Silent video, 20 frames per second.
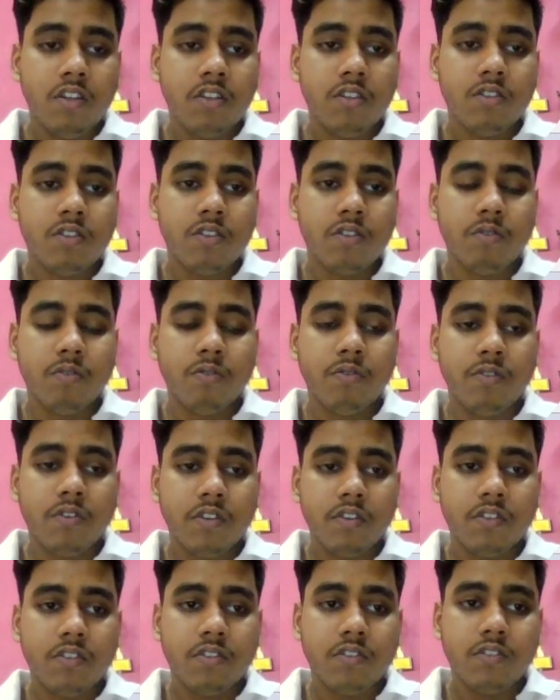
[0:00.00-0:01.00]

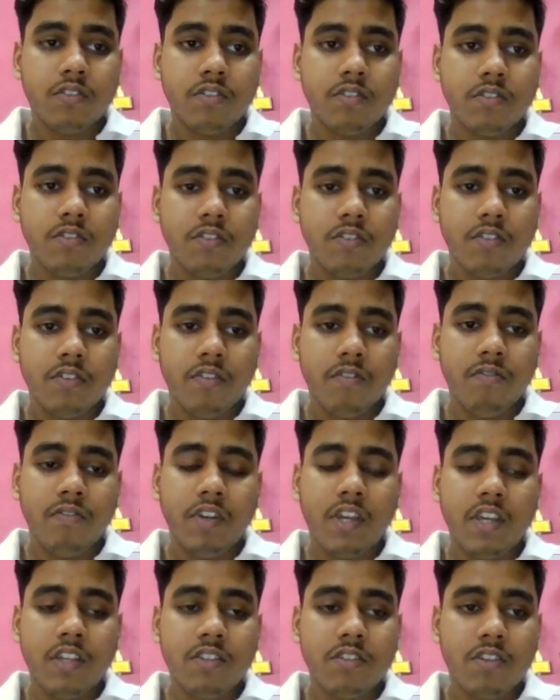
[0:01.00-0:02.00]
So
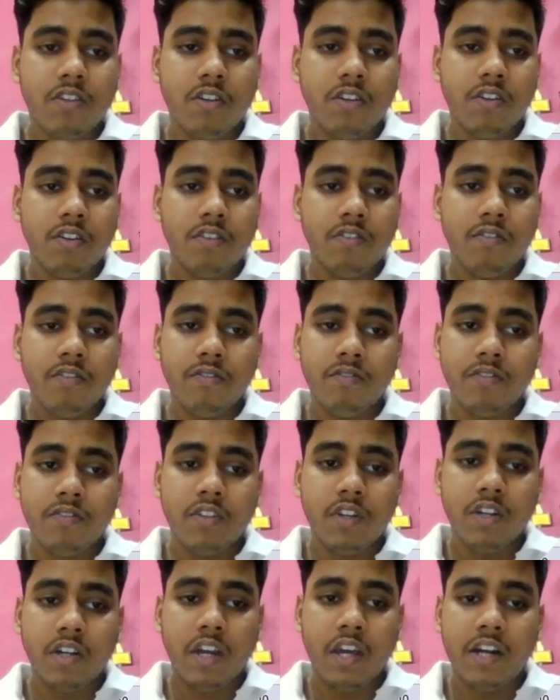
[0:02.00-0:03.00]
we can say
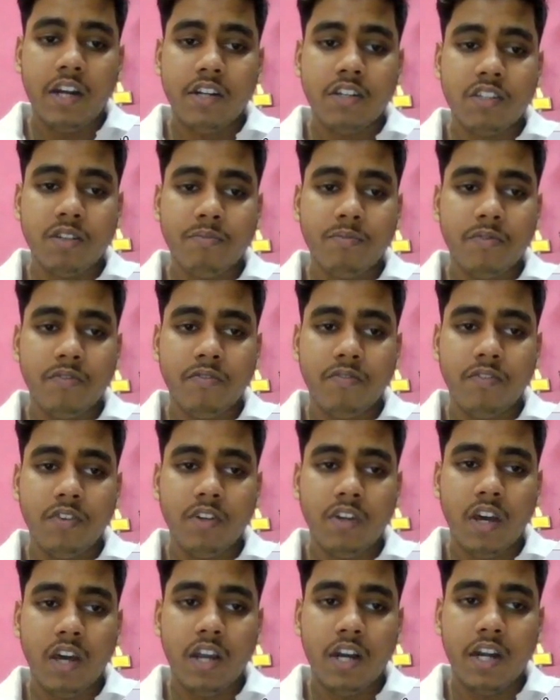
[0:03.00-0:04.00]
the current sum, if
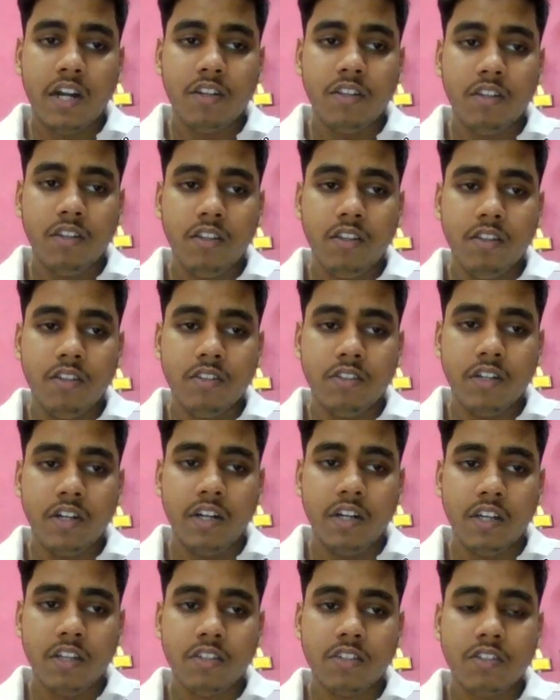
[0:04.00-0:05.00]
we are at this
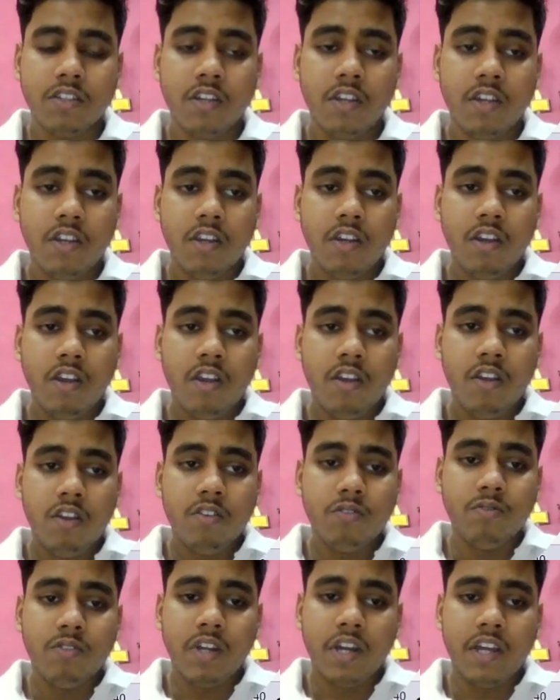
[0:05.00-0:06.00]
index,
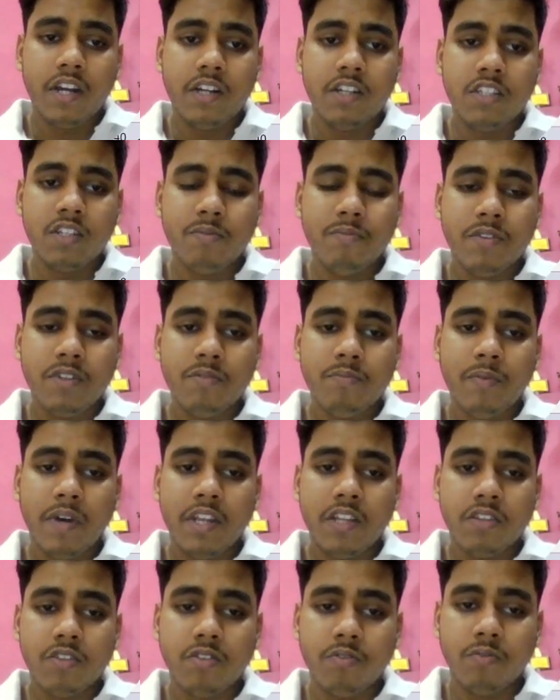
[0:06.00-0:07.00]
so the current sum is
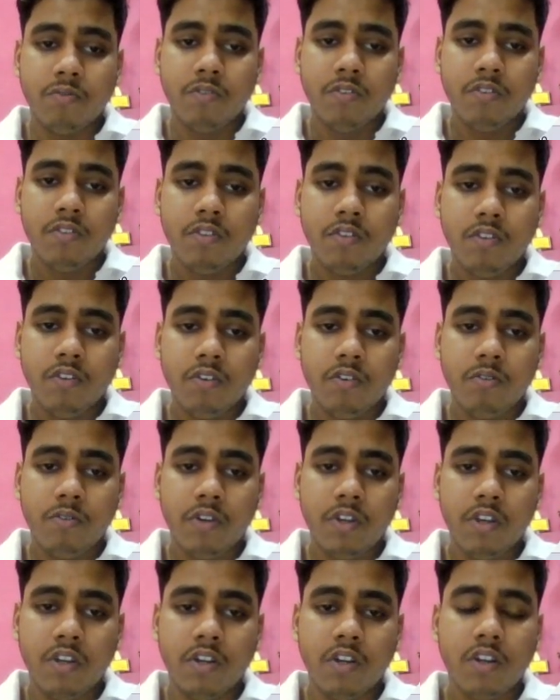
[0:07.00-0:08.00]
-2.
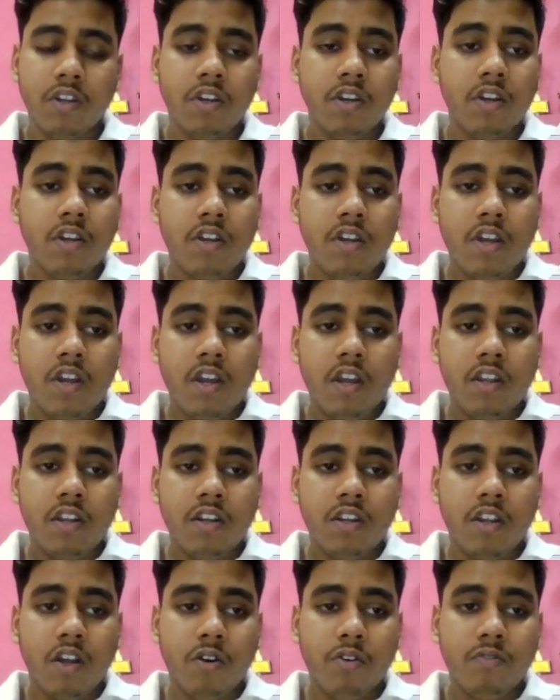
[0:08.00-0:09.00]
Okay,
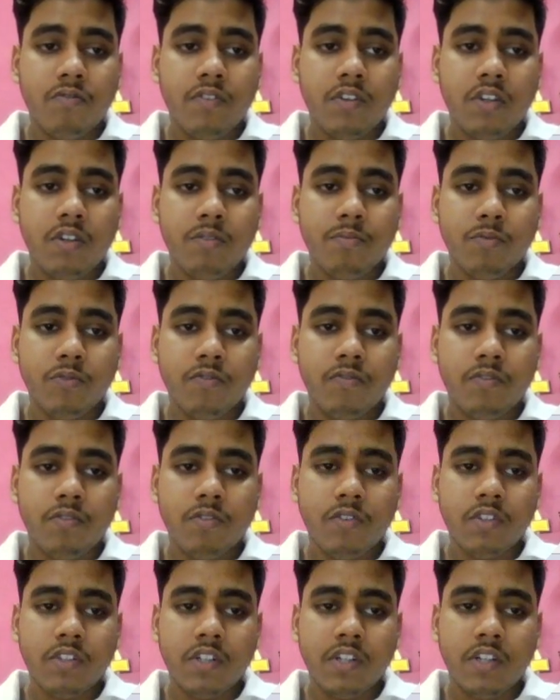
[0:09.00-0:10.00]
now we move
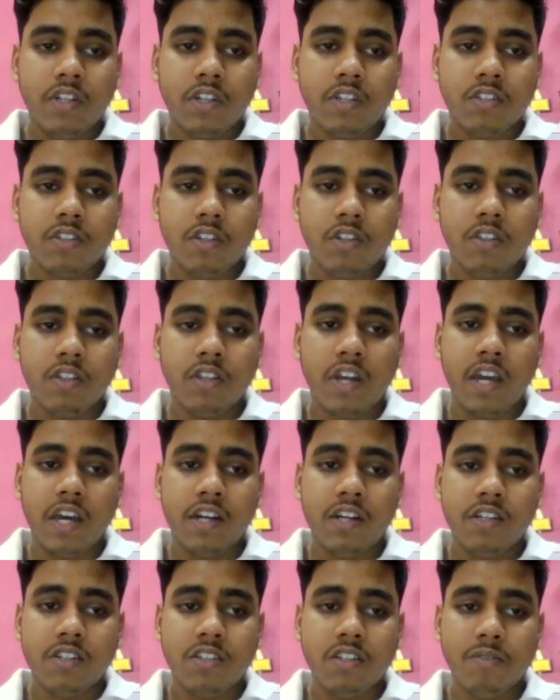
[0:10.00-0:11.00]
to this index, the
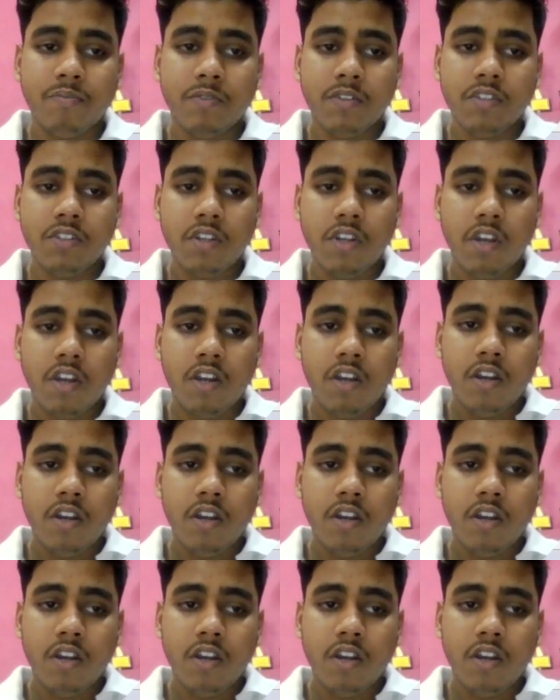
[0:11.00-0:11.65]
current sum is